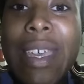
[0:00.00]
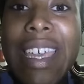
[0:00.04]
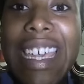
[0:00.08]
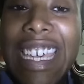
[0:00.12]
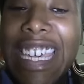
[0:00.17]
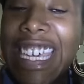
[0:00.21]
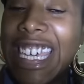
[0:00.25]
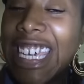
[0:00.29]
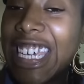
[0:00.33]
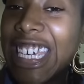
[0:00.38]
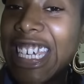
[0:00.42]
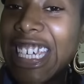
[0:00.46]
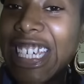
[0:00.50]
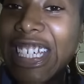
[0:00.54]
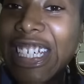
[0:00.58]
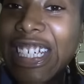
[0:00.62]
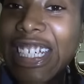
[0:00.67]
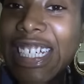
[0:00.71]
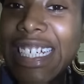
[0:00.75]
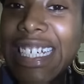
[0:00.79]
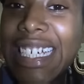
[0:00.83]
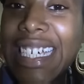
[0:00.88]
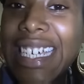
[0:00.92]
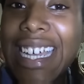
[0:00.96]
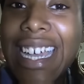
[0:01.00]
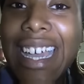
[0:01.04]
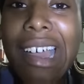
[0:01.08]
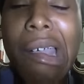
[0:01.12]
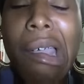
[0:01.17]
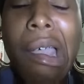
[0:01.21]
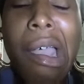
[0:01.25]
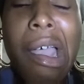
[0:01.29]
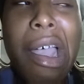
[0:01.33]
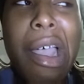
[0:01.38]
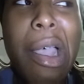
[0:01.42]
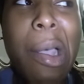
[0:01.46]
here,
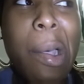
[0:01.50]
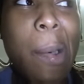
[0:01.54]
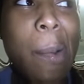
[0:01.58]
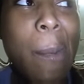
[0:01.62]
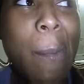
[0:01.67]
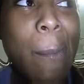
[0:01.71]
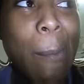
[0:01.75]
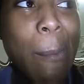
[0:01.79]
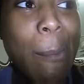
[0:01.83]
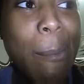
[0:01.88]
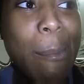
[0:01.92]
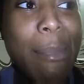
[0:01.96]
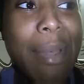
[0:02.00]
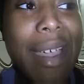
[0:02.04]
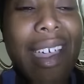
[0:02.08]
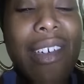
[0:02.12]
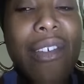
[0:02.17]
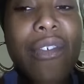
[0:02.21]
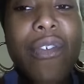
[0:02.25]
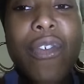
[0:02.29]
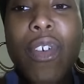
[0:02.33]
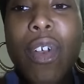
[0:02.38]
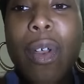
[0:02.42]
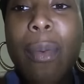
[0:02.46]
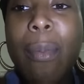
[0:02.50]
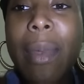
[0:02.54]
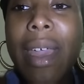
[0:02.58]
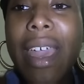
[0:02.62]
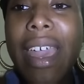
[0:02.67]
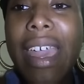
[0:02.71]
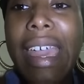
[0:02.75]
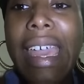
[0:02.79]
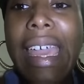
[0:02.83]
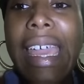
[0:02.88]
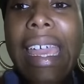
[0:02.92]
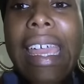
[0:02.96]
um, back from
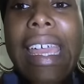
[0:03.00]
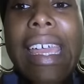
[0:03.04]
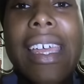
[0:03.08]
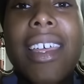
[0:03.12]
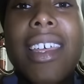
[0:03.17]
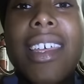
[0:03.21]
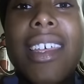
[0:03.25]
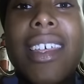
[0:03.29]
a